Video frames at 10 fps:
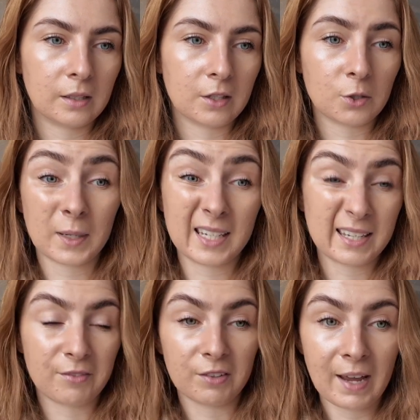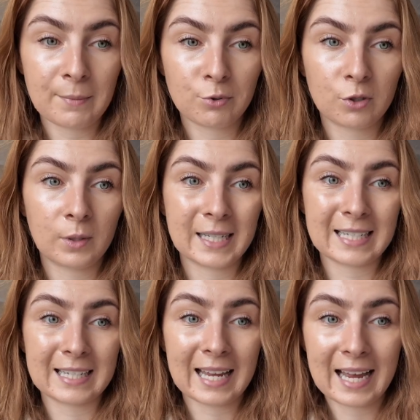the 27th of April, I
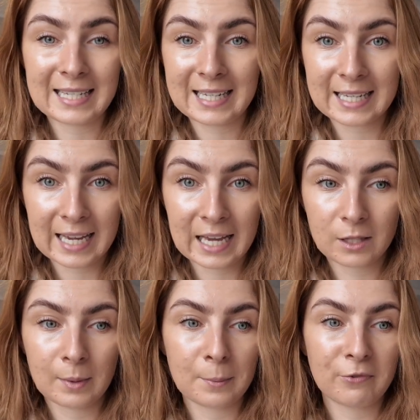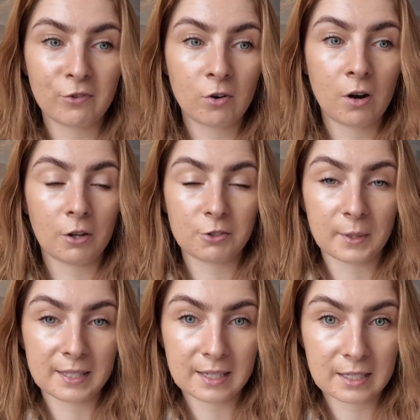did an 18K the week before. I'll do
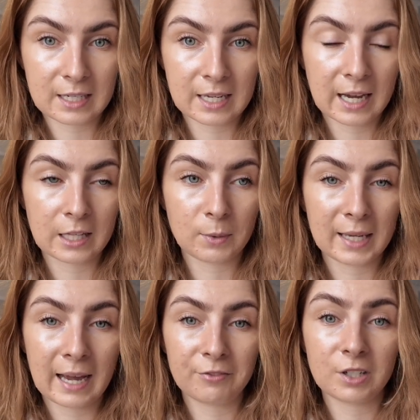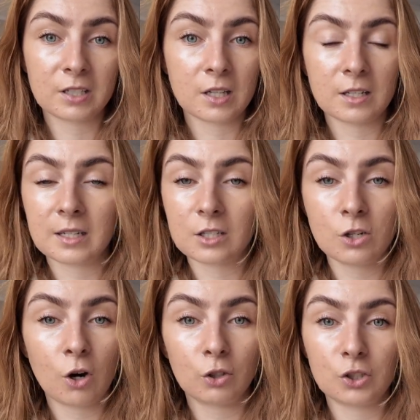a 16K the week after, so that it's
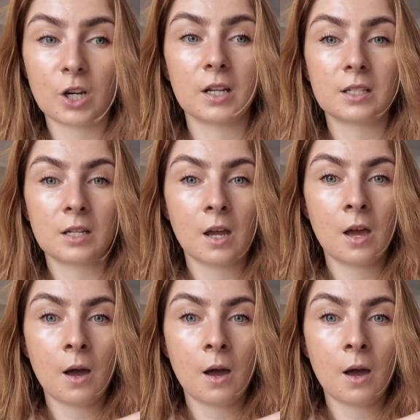not just